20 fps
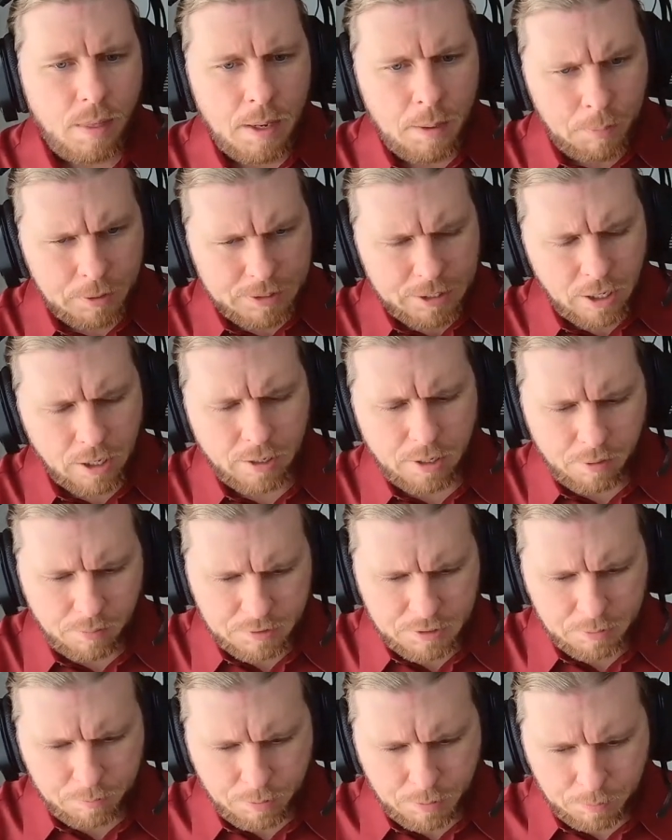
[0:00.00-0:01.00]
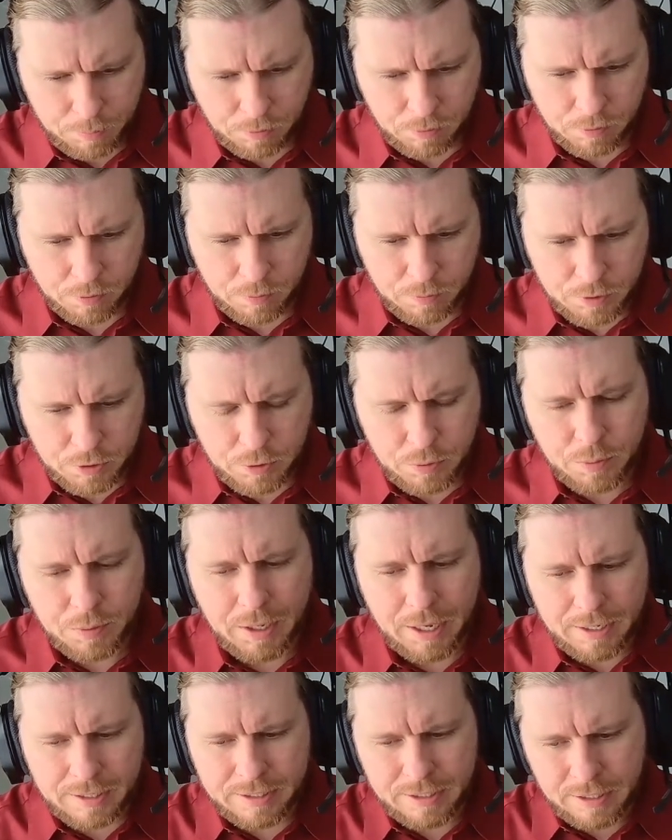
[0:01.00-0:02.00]
but talking with some people who do,
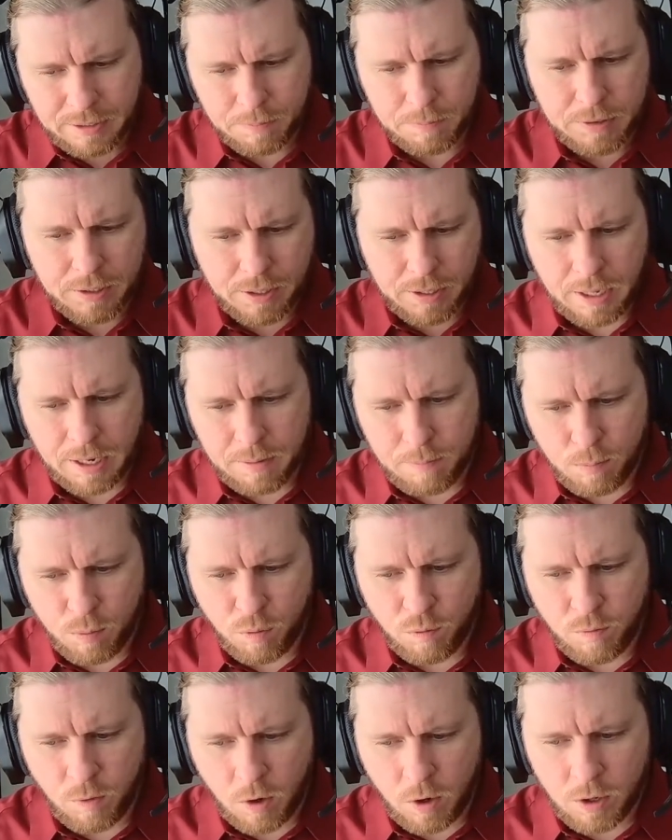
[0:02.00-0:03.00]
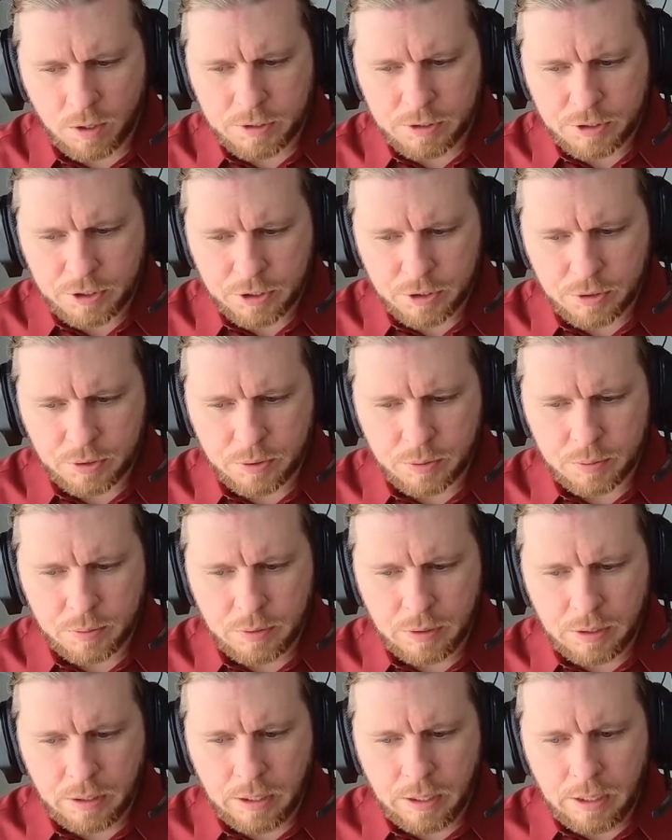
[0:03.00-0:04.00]
they seem to then move on to,
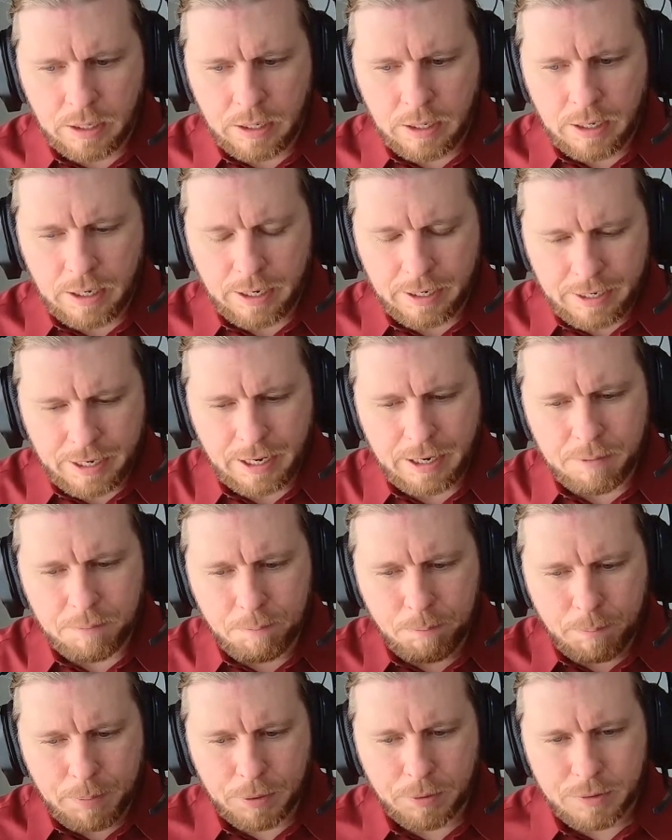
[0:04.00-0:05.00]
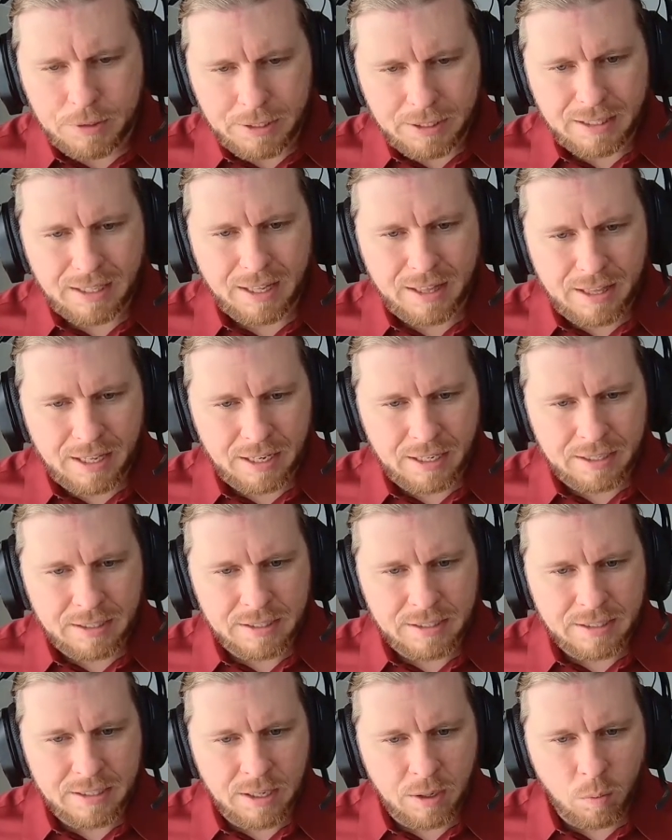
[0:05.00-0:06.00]
again, building the
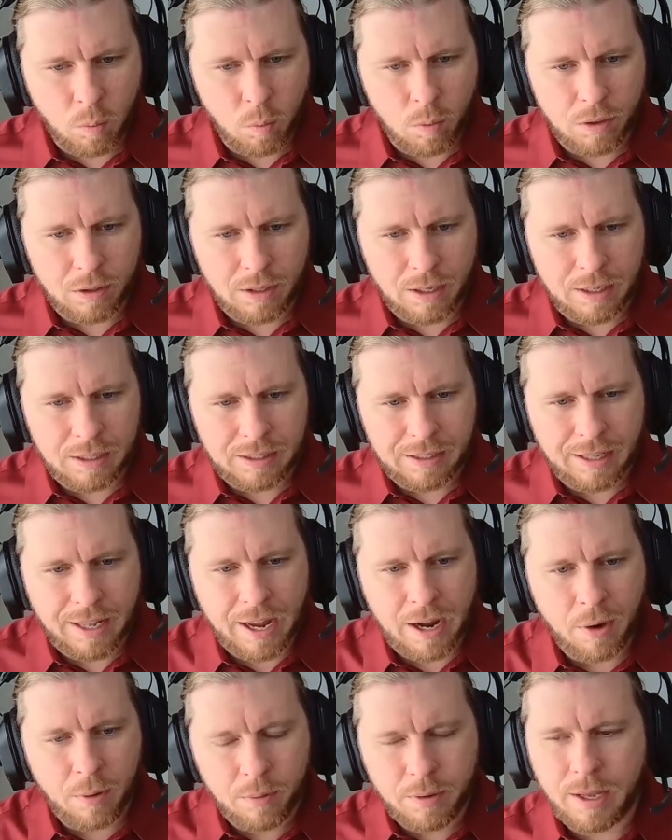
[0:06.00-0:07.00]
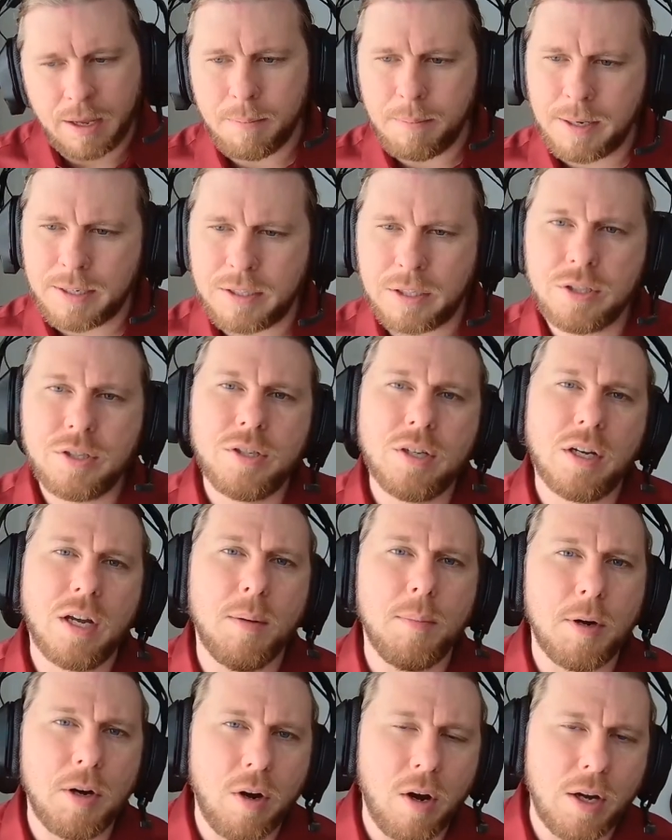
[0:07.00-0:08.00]
things that will allow that message to
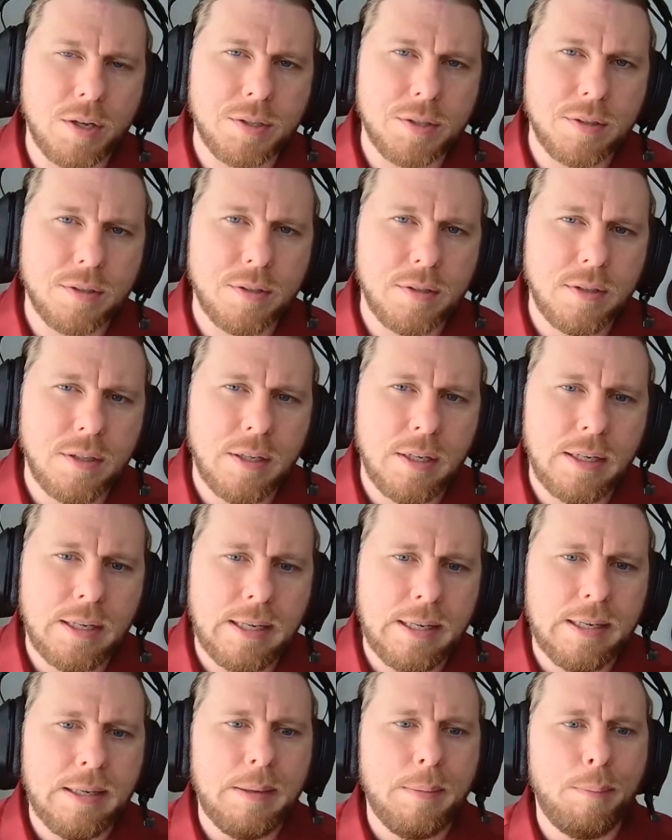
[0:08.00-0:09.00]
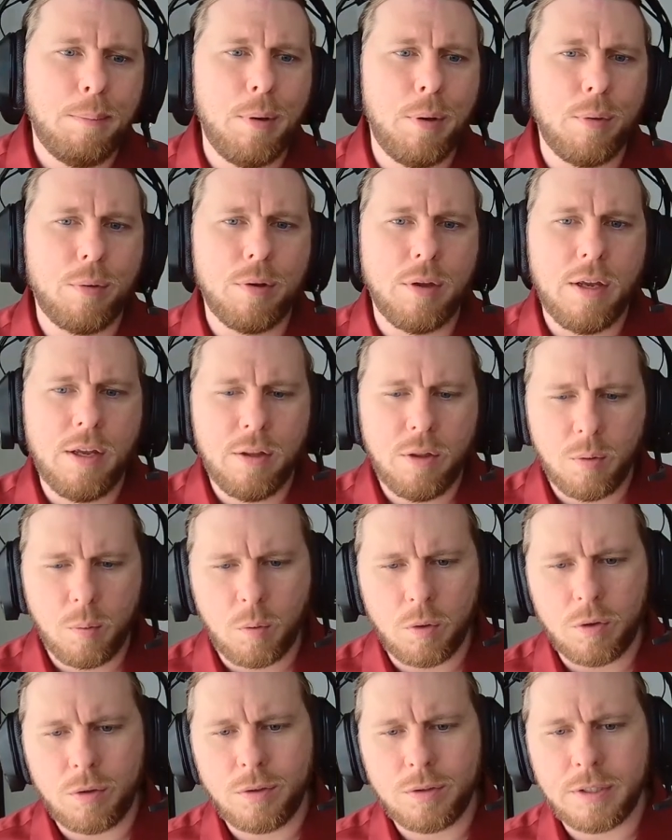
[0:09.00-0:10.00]
come across, both in the
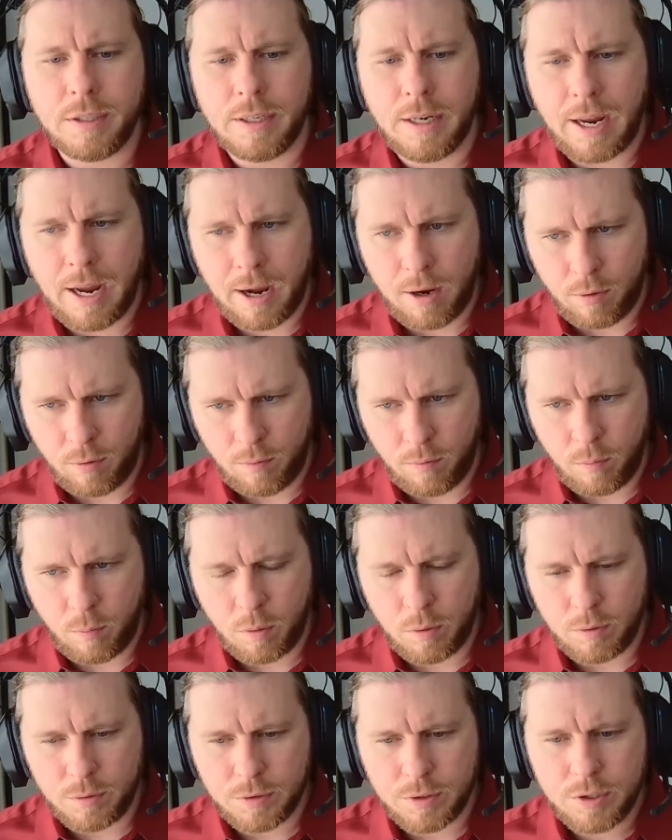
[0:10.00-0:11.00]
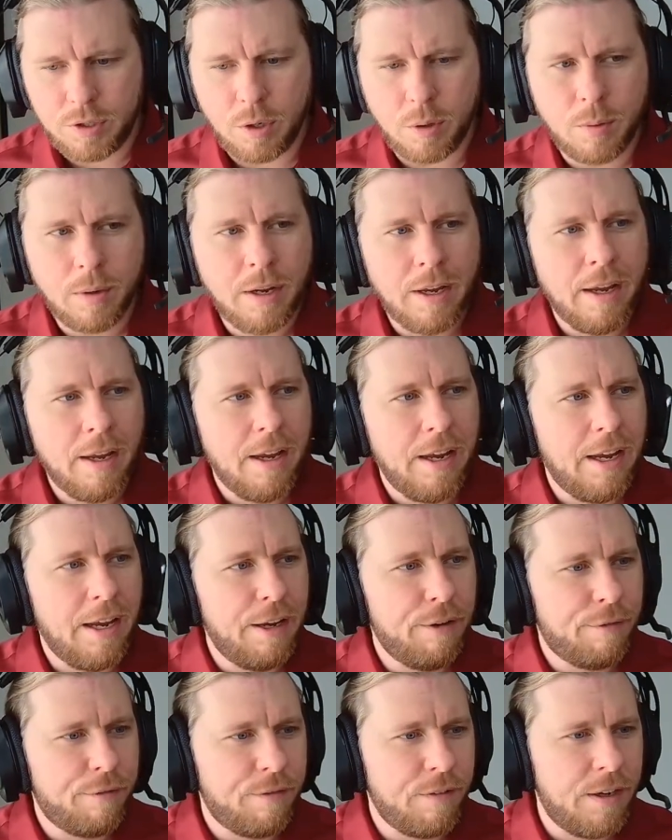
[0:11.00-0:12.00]
world and out of the world. So
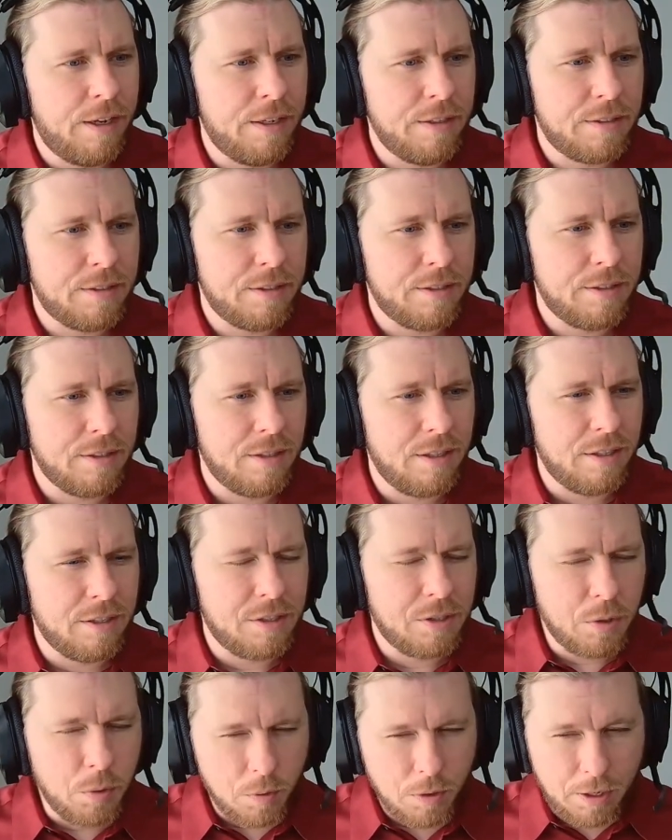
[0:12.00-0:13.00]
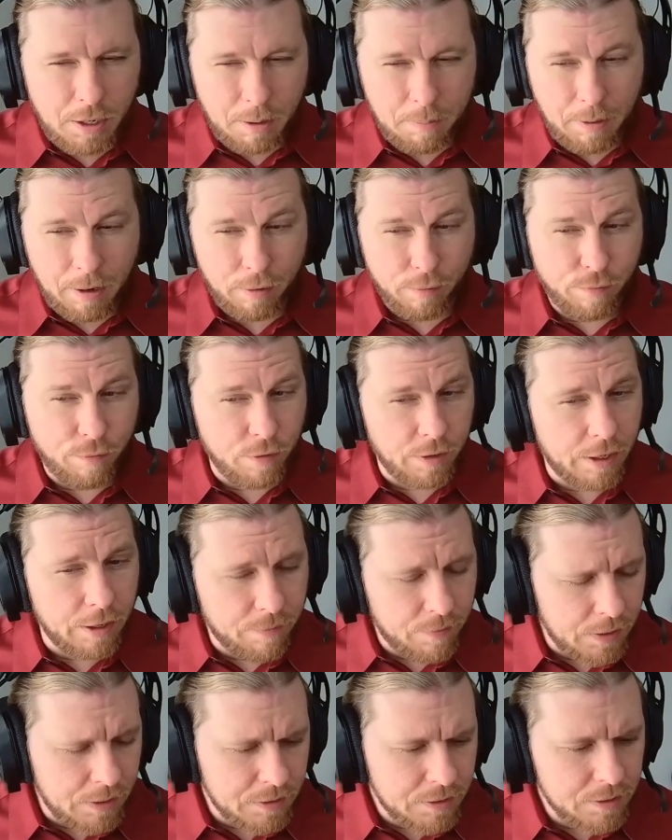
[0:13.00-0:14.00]
if it's a story about
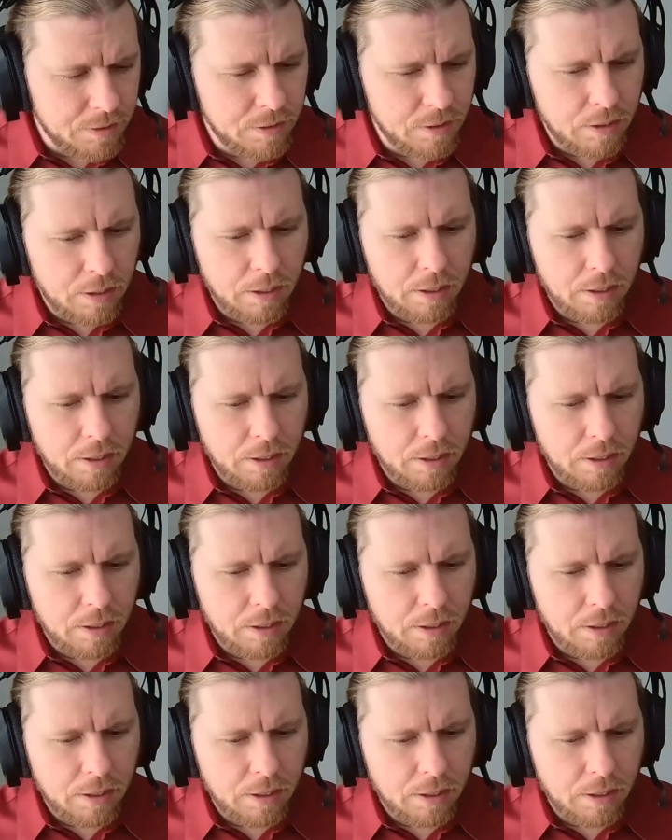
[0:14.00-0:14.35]
forgiveness,